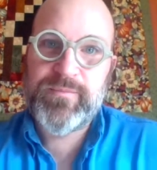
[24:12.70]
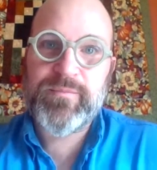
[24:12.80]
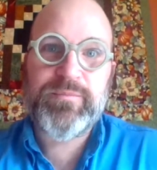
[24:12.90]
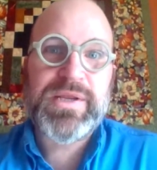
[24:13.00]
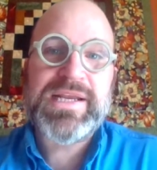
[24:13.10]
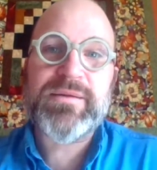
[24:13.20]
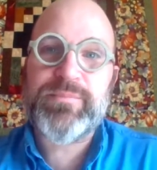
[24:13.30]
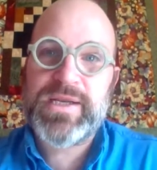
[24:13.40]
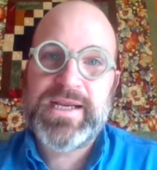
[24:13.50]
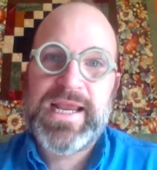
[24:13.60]

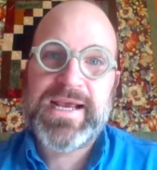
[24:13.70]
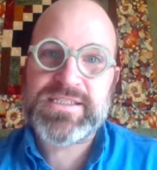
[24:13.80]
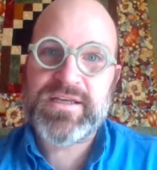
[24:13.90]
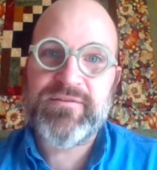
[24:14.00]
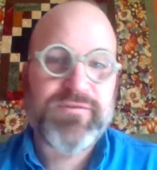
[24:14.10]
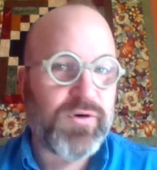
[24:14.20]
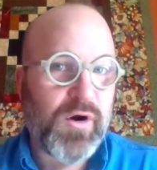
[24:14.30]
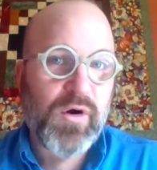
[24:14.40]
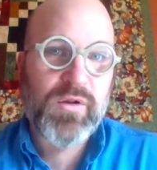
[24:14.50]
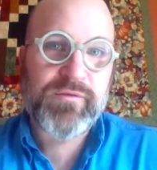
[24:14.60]
Big asset for
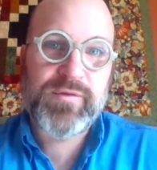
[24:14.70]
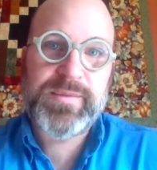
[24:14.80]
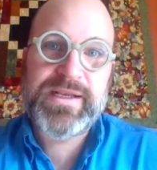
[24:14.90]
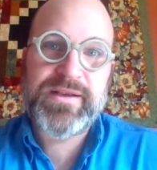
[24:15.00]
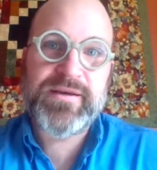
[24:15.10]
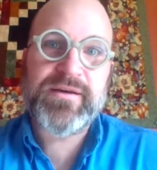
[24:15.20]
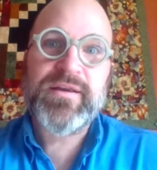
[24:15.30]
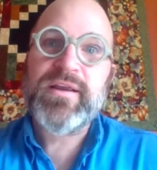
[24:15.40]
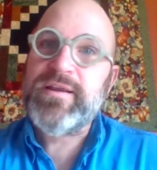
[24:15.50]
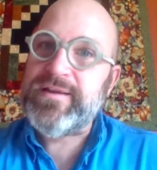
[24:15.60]
all of the media.
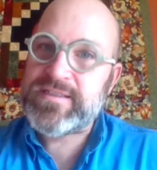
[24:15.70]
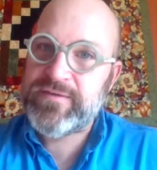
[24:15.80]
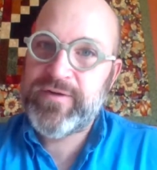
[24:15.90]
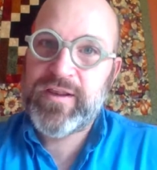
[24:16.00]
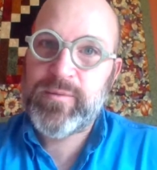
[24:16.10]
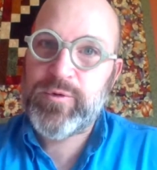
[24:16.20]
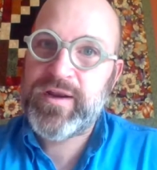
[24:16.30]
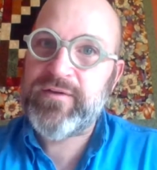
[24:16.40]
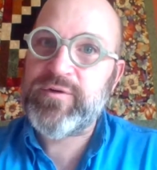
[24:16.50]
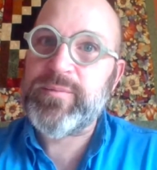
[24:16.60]
It's available to
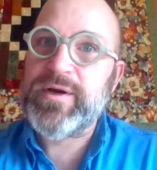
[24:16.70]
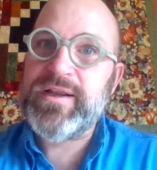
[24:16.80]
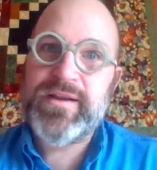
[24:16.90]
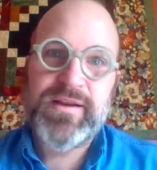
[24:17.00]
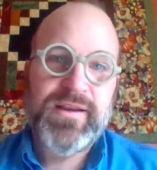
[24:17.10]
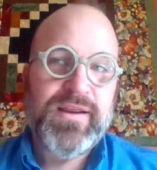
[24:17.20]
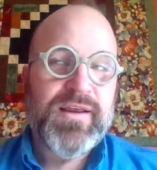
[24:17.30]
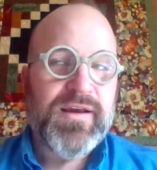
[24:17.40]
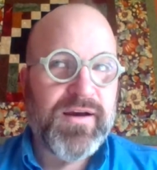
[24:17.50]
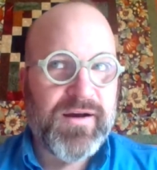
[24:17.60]
everybody.
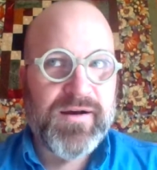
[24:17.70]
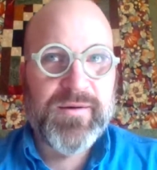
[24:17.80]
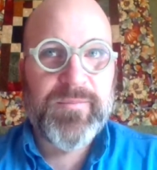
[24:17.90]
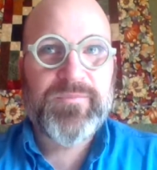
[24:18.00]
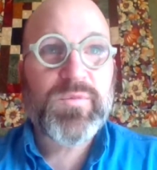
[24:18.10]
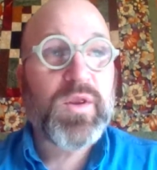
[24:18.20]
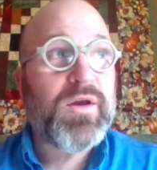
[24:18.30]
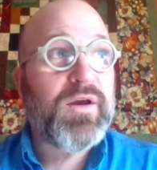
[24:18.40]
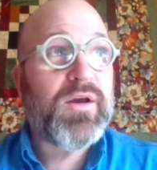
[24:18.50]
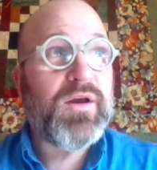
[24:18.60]

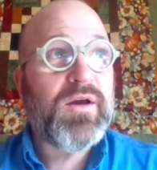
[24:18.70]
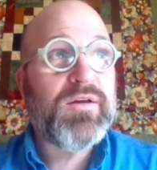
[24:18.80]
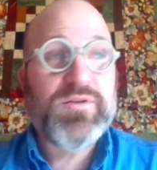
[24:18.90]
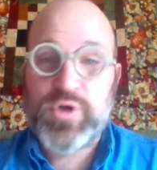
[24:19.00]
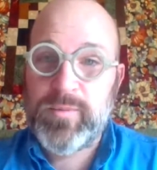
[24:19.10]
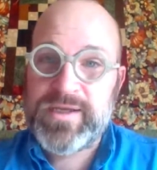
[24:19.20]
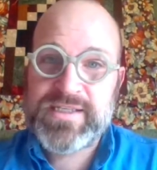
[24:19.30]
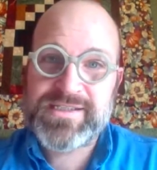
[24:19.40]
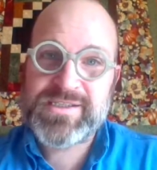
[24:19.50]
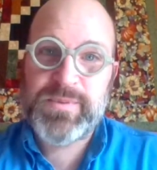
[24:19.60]
Jomez, I
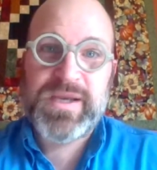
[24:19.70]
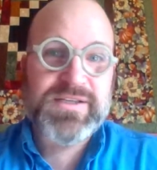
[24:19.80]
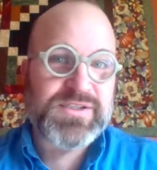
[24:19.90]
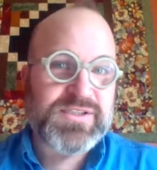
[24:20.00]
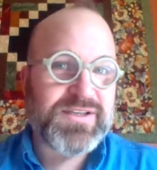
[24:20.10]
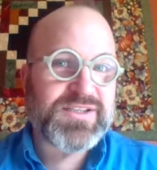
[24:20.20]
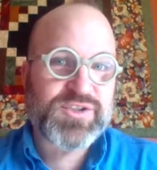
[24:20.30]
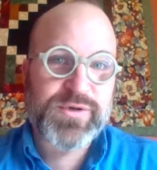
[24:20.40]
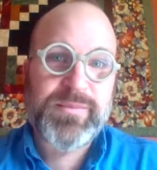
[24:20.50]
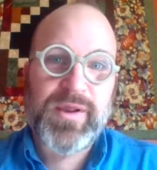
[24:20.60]
suspect, is
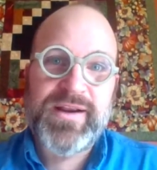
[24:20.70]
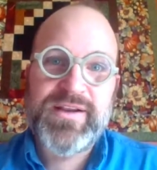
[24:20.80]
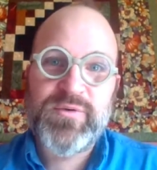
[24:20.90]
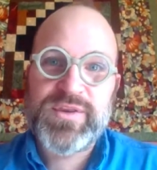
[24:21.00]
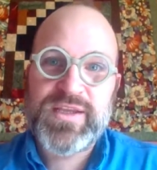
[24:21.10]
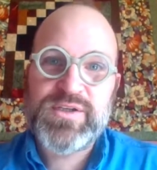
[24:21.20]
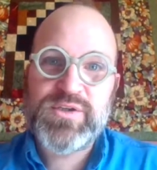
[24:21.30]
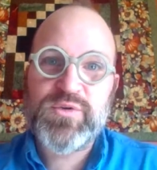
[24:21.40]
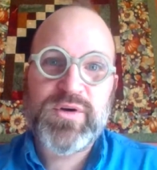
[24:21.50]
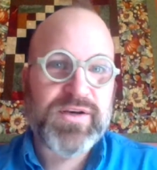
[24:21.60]
streamlining what they
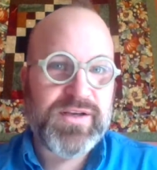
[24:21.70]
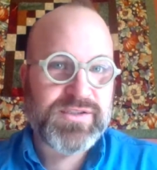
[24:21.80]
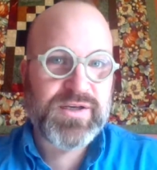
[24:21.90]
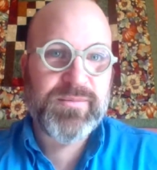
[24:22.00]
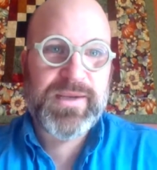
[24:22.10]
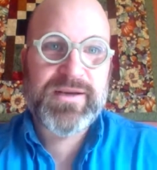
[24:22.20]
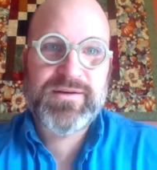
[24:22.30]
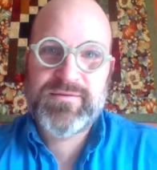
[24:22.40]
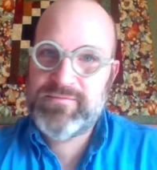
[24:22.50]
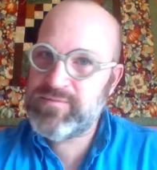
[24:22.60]
do and is going to make
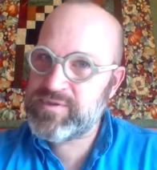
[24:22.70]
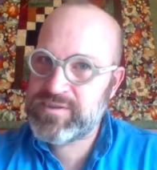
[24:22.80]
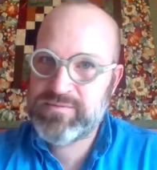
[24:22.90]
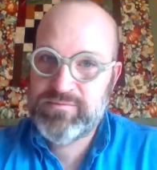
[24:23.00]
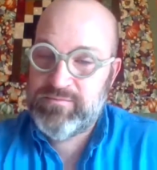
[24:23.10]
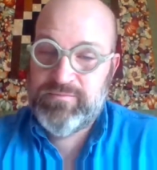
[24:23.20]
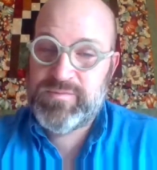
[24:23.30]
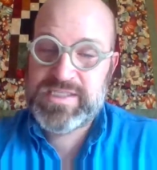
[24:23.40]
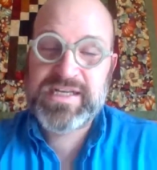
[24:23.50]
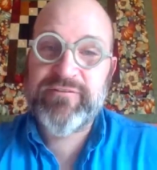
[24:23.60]

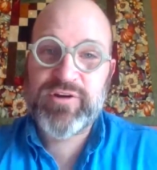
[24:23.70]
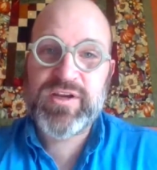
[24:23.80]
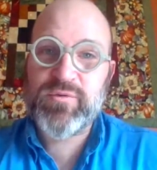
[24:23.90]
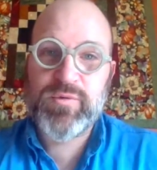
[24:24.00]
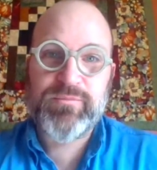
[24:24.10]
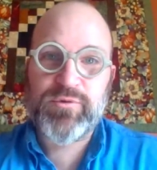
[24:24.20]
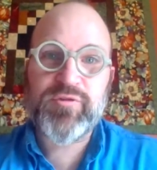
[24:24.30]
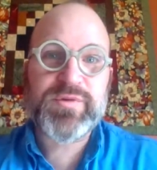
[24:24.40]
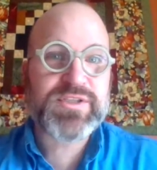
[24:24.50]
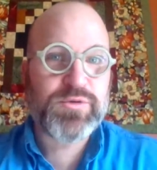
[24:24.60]
significant
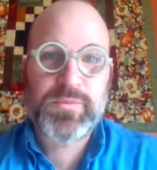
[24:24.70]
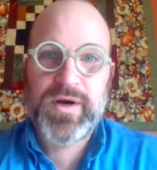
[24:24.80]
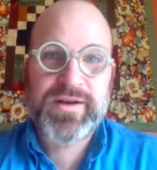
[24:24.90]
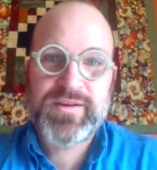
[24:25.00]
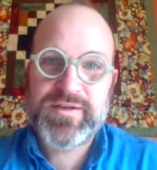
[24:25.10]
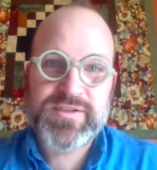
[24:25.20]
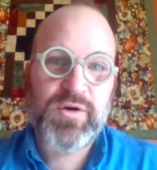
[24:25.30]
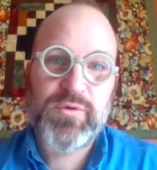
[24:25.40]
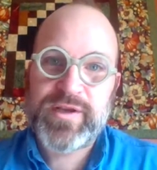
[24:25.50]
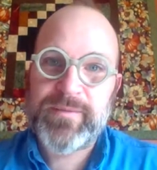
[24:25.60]
improvements to a product that is
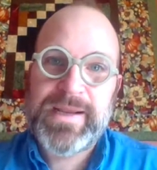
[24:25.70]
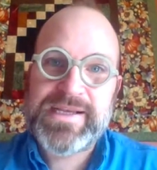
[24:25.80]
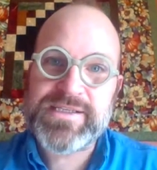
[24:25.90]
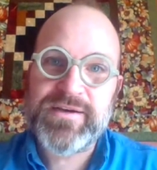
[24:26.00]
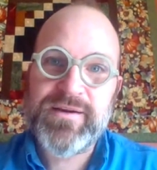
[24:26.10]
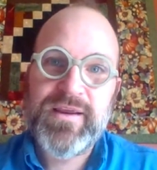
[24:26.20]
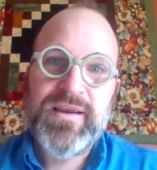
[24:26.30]
already amazing.